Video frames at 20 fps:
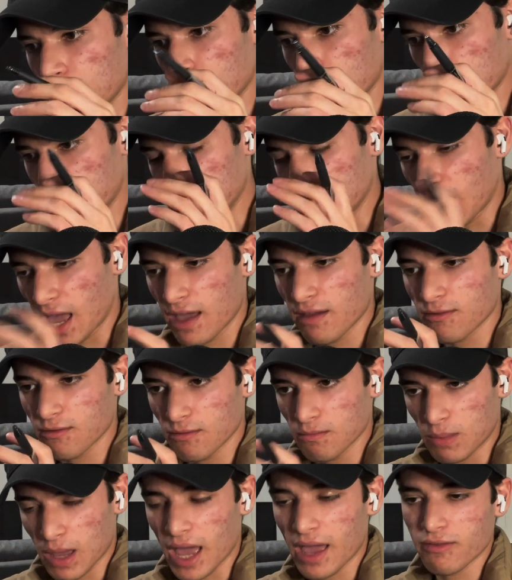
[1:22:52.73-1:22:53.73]

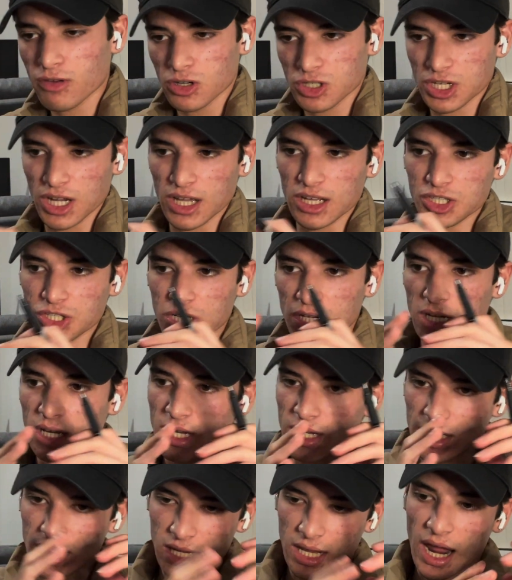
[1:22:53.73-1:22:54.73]
behavior changing
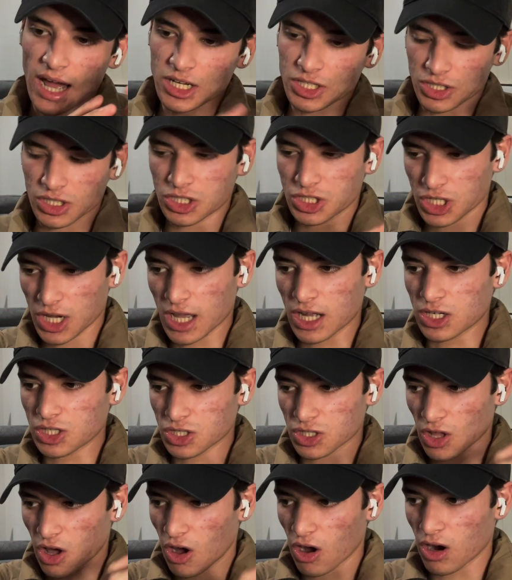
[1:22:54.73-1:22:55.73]
can actually change
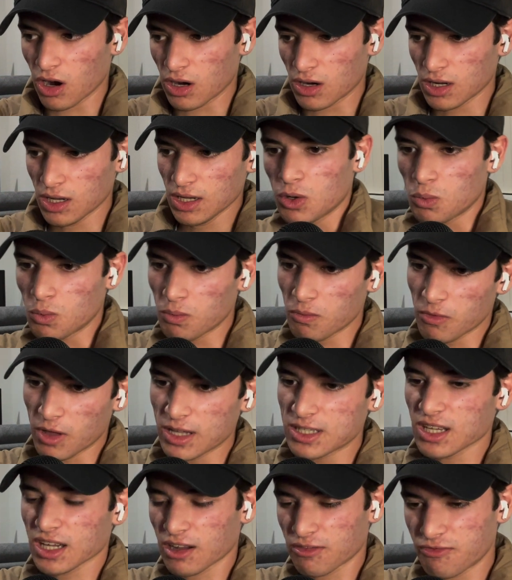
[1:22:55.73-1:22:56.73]
the heart. It's
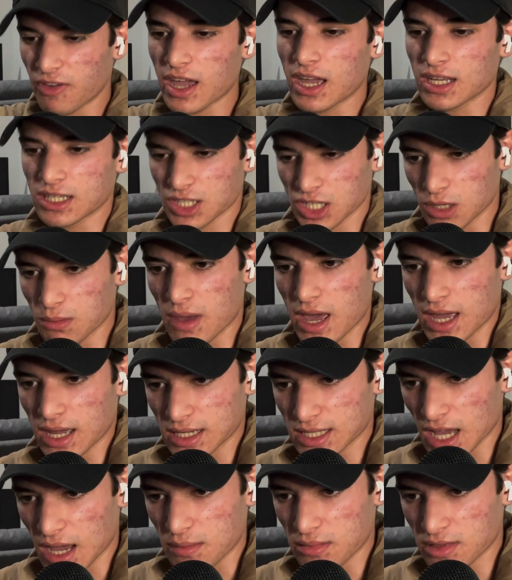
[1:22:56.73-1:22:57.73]
like a fake it till you make it
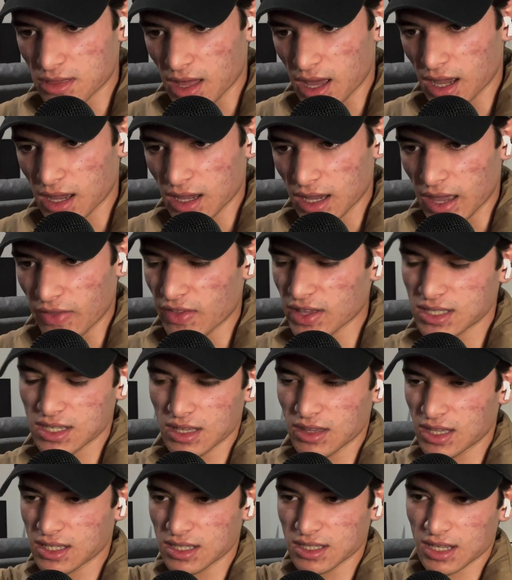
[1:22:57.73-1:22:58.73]
type thing. And this
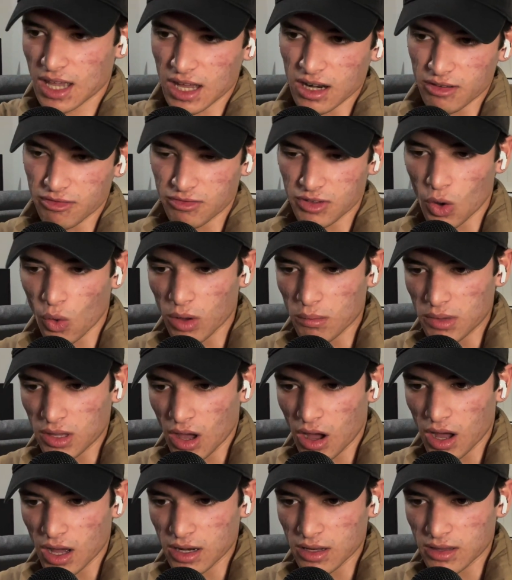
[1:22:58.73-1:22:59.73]
is kind of going
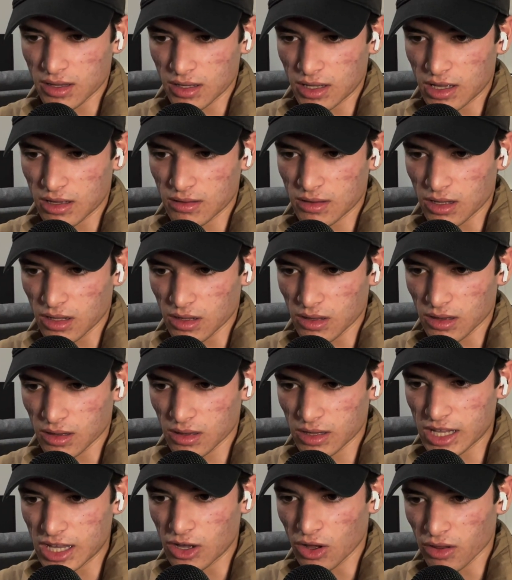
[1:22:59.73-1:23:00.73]
beyond the
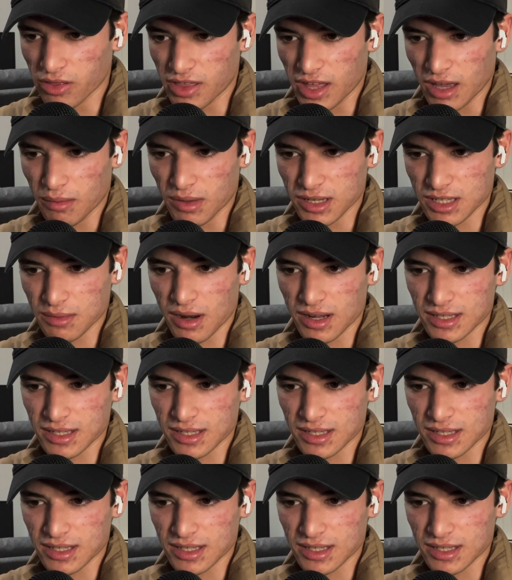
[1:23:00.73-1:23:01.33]
legal thing, because I'm not